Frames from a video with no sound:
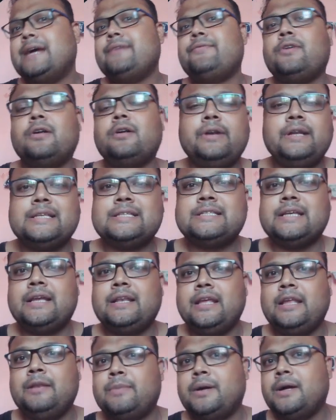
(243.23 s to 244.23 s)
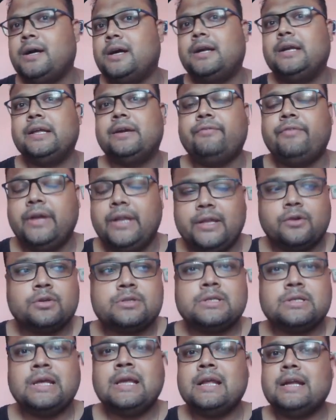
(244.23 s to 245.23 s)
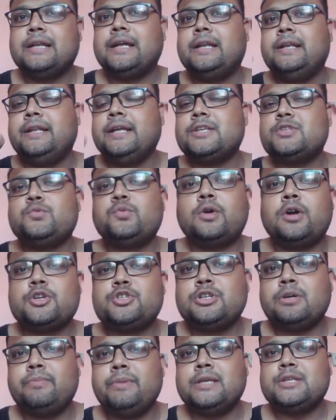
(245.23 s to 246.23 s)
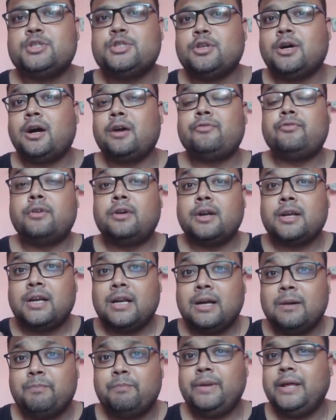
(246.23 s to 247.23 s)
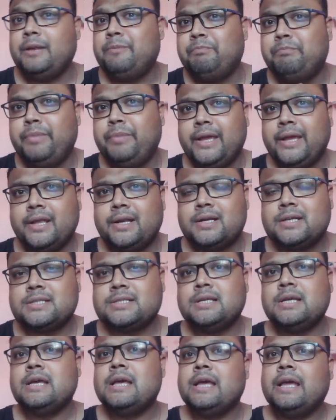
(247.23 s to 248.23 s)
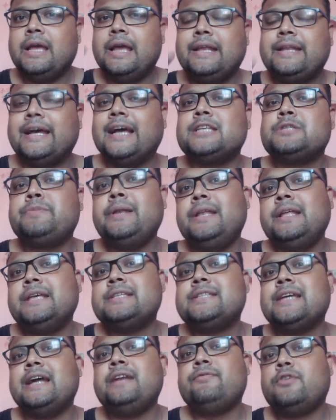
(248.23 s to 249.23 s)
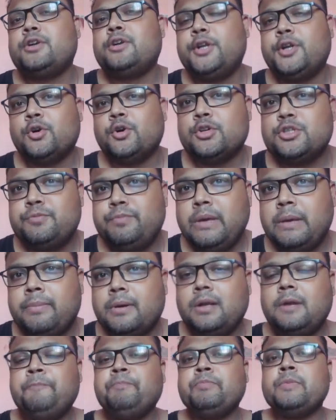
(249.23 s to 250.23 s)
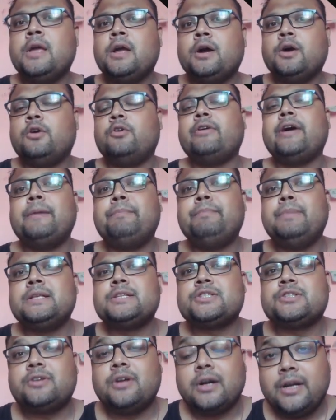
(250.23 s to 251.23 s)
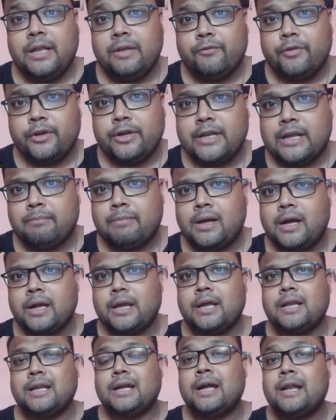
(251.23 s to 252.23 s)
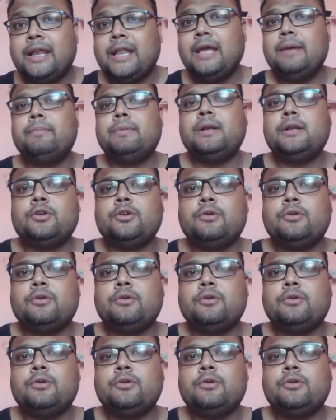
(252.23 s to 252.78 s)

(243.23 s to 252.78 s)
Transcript: I have already said in my earlier videos, that this workshop is not for complete beginners. It has been designed for those people who have been struggling with the market, unable